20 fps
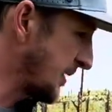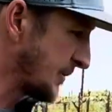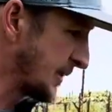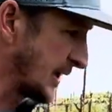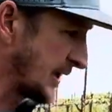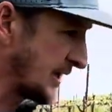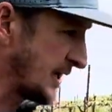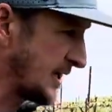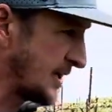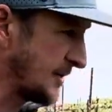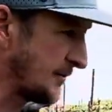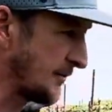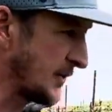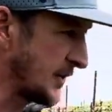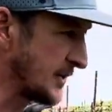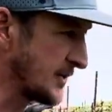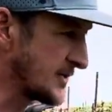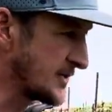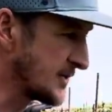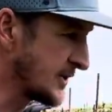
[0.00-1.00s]
to keep
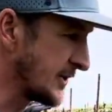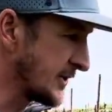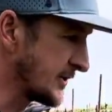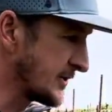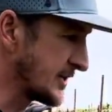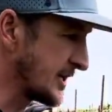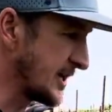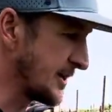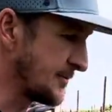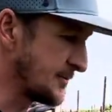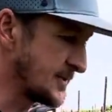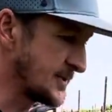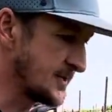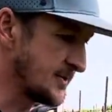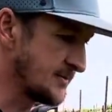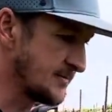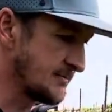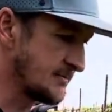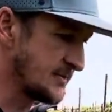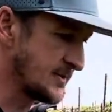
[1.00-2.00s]
those soil
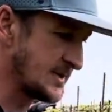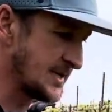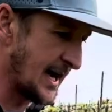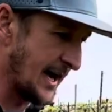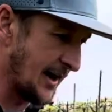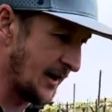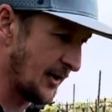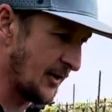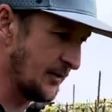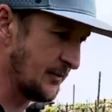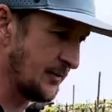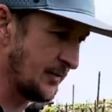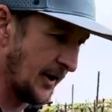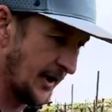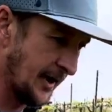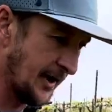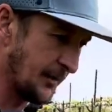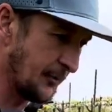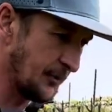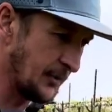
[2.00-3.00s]
temps down,
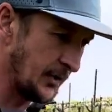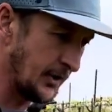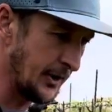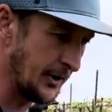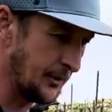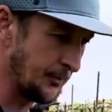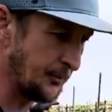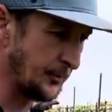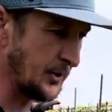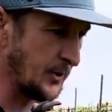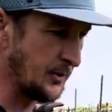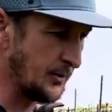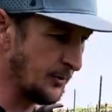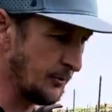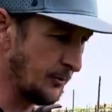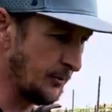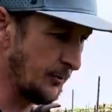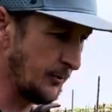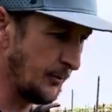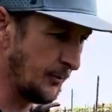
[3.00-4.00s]
and it will help
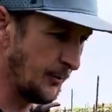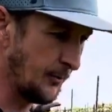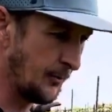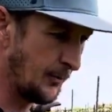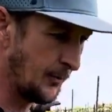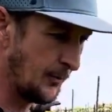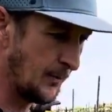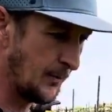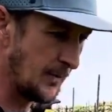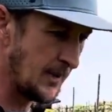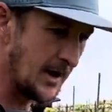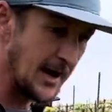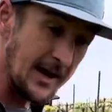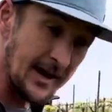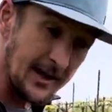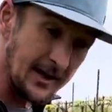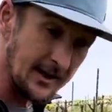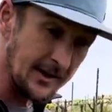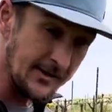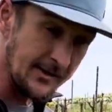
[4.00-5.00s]
you
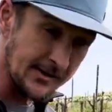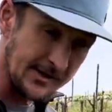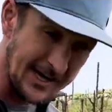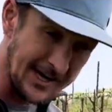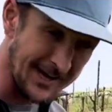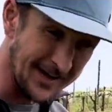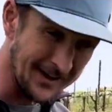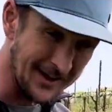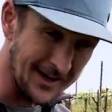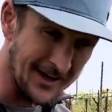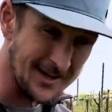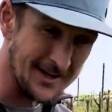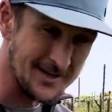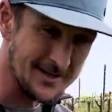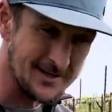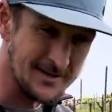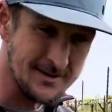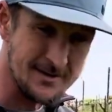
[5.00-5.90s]
irrigate less.